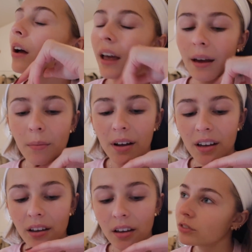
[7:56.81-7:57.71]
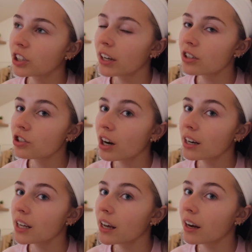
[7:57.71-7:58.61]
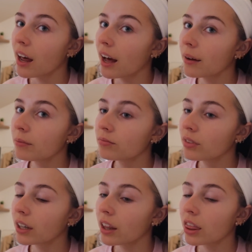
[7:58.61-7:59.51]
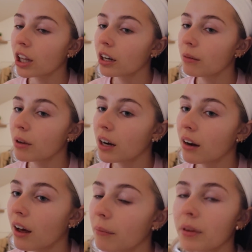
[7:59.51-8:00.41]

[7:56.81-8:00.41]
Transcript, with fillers: Am I? Should I just try to take a nap? Like a thirty minute nap?